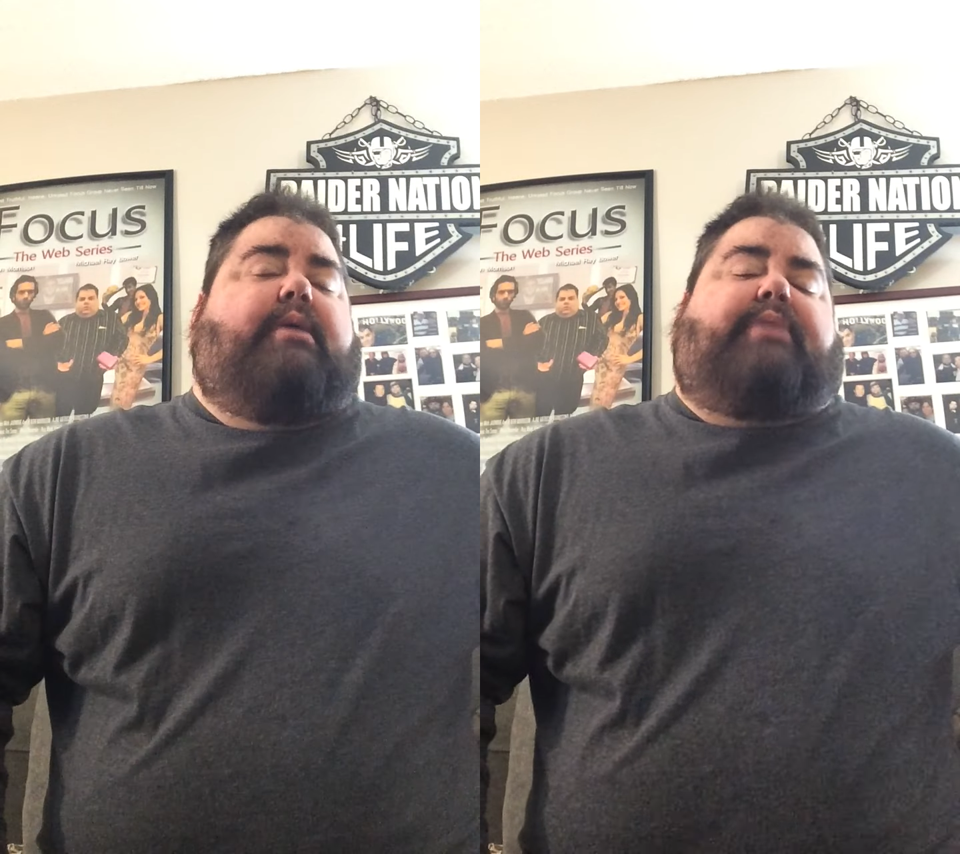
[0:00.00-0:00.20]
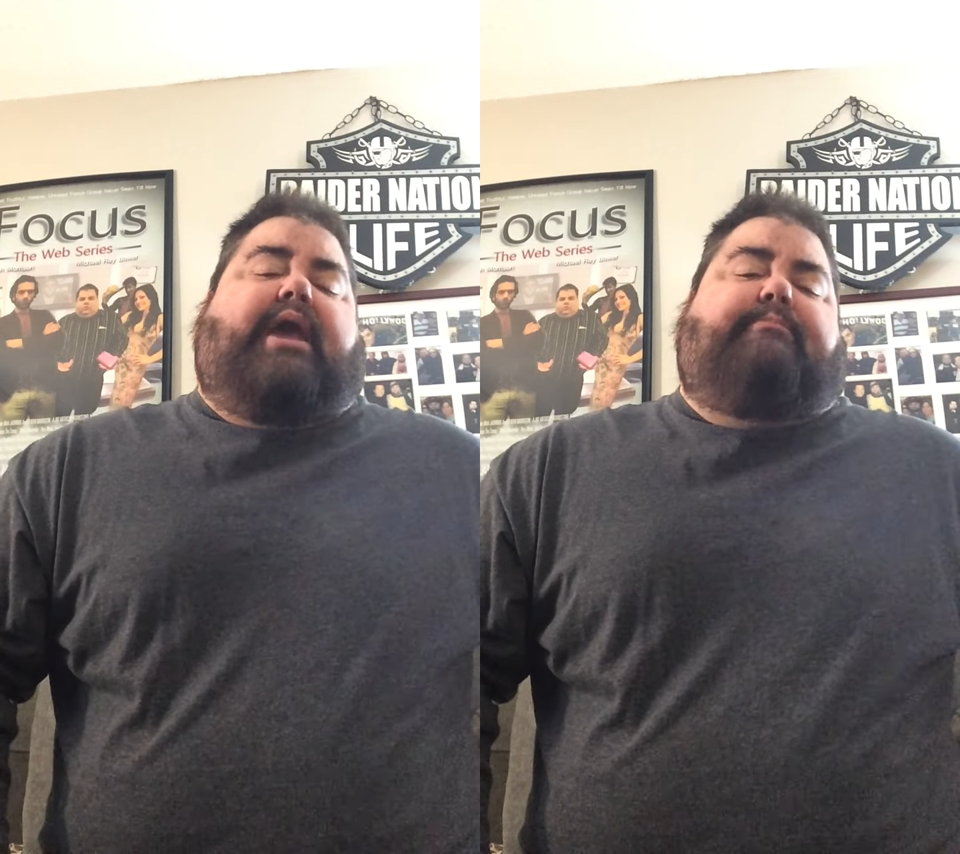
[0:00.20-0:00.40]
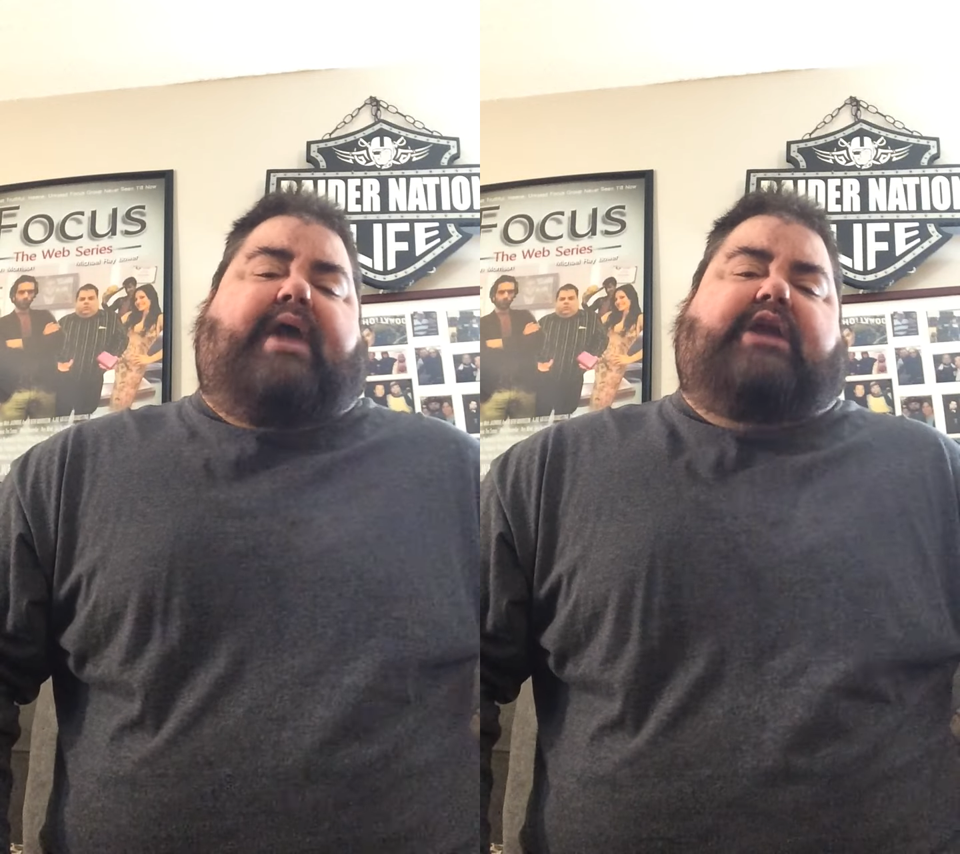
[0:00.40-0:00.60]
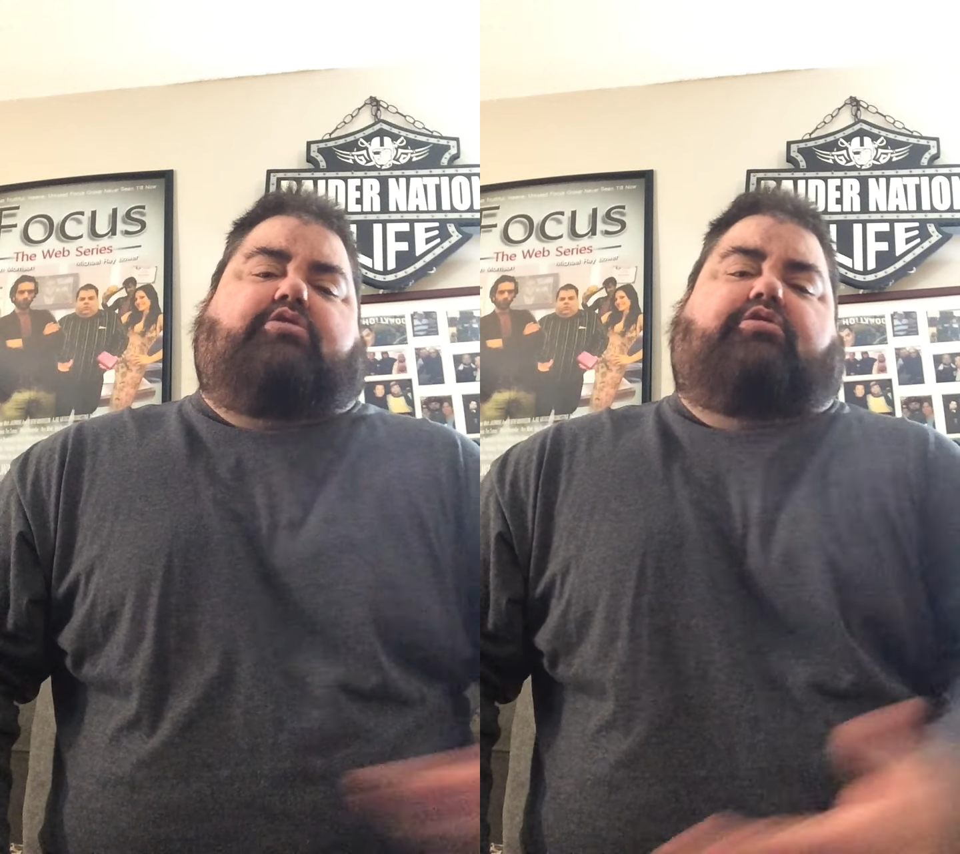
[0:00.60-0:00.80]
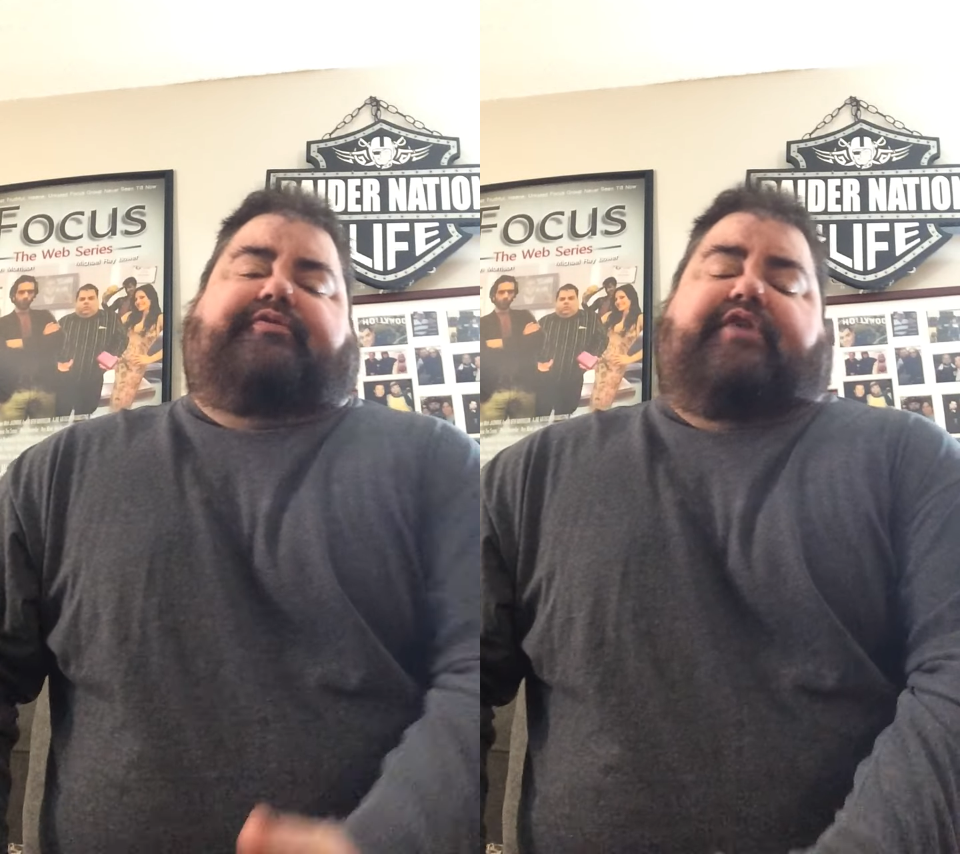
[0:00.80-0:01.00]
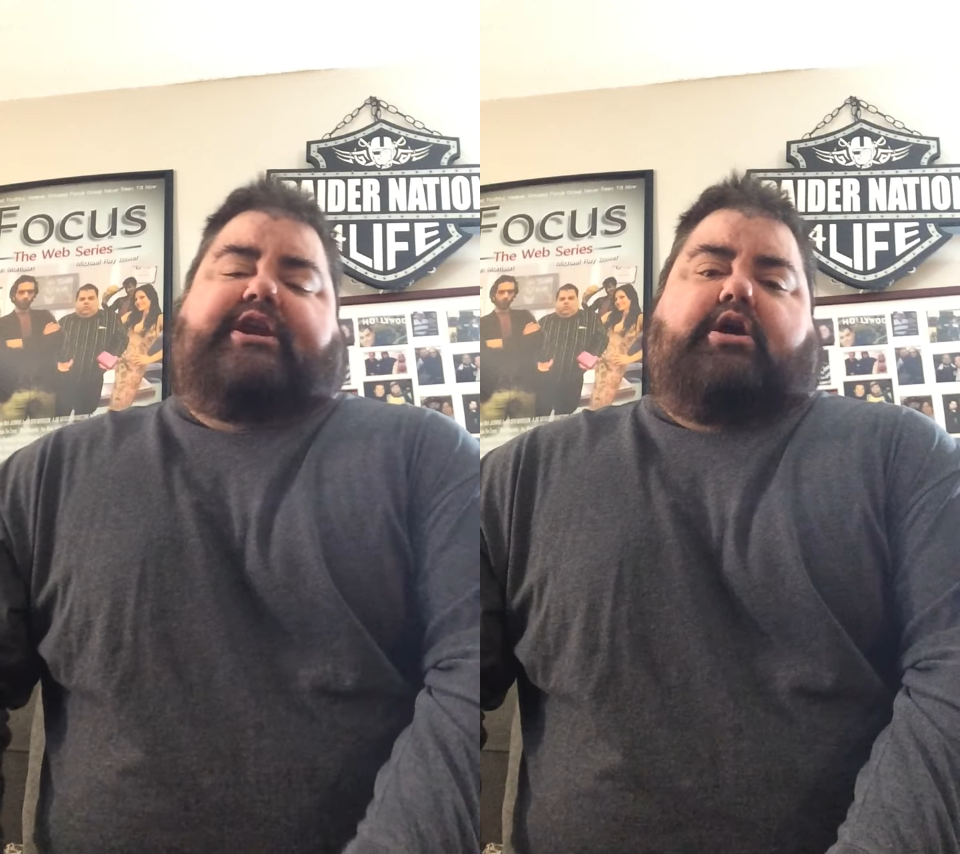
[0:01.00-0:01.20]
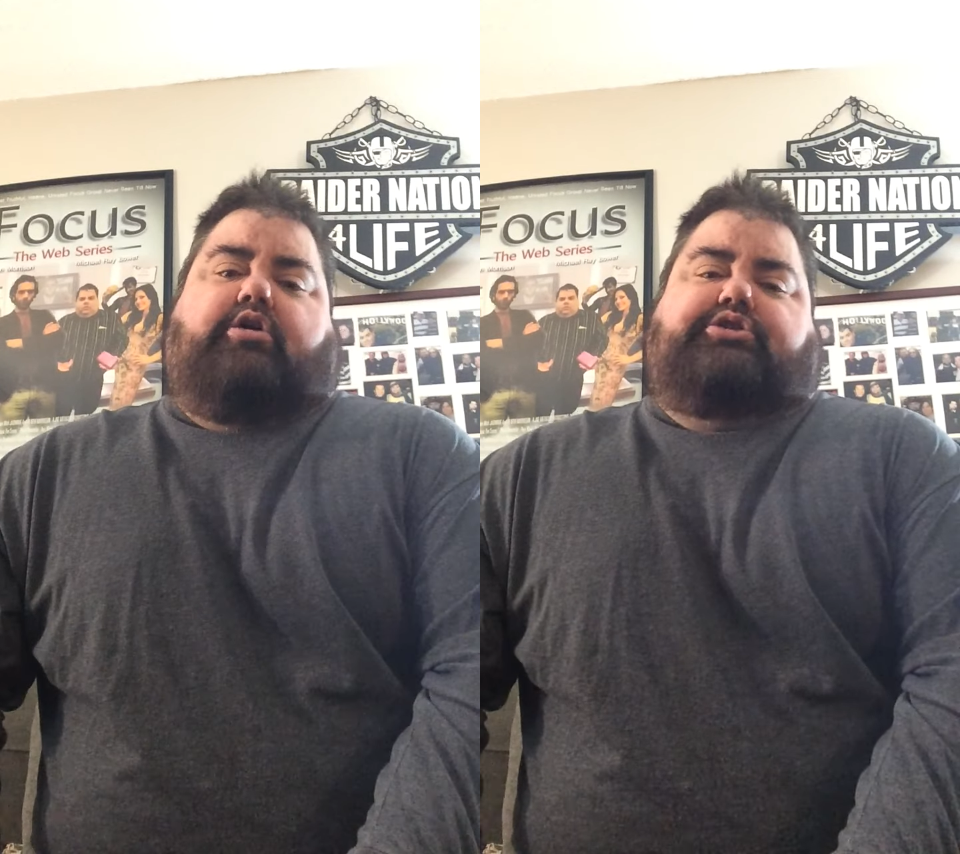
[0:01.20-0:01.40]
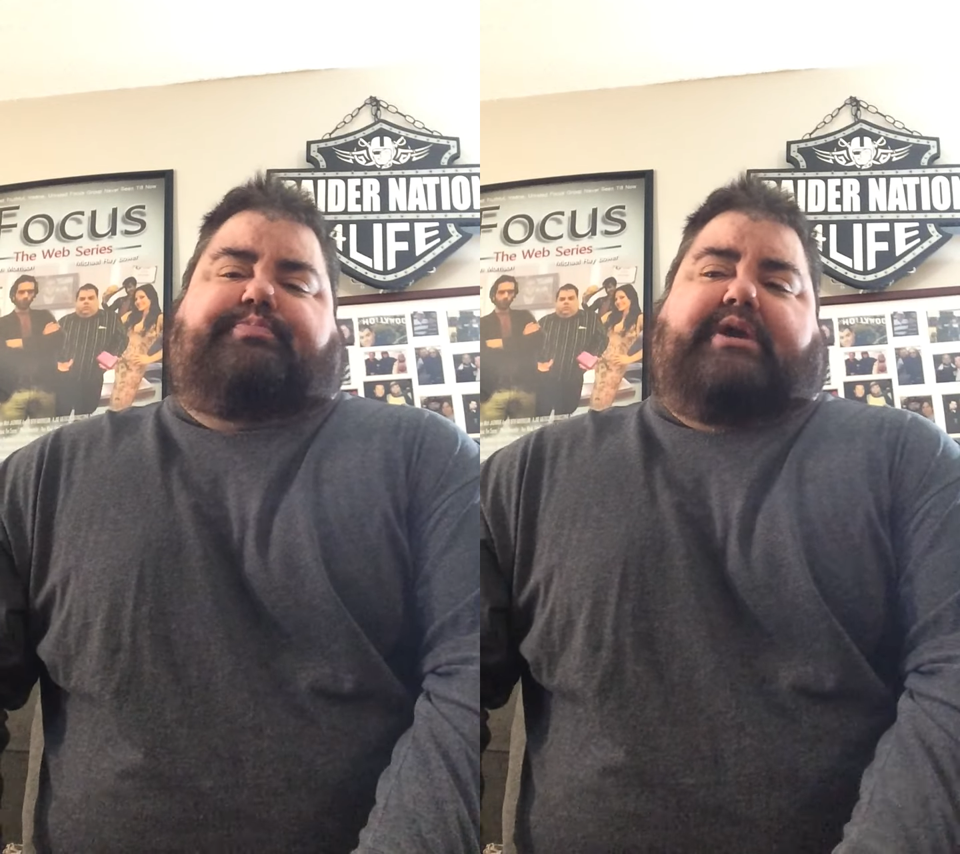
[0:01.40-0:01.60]
But I make those
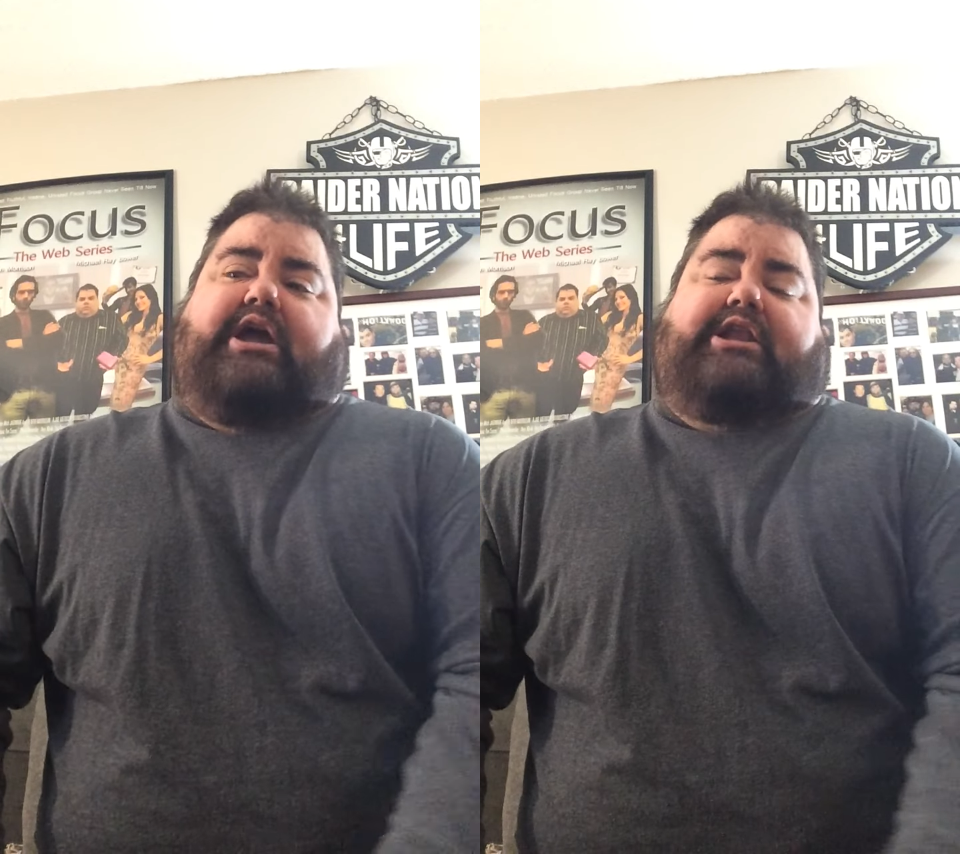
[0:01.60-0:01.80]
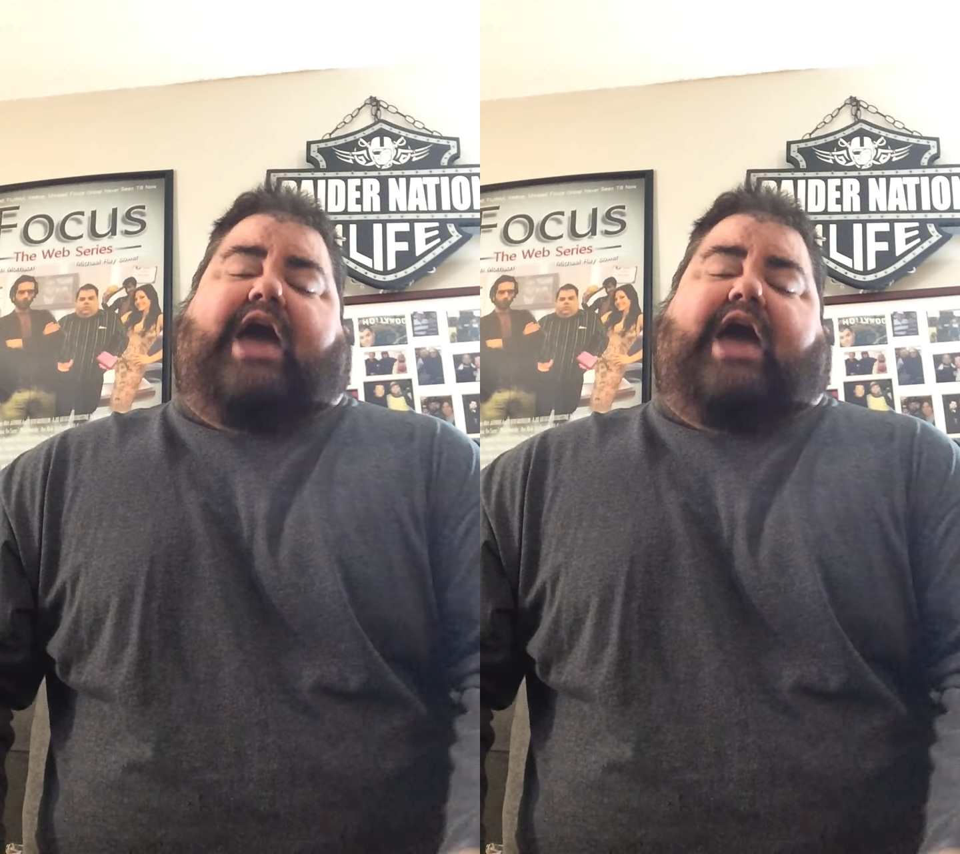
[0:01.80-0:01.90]
videos because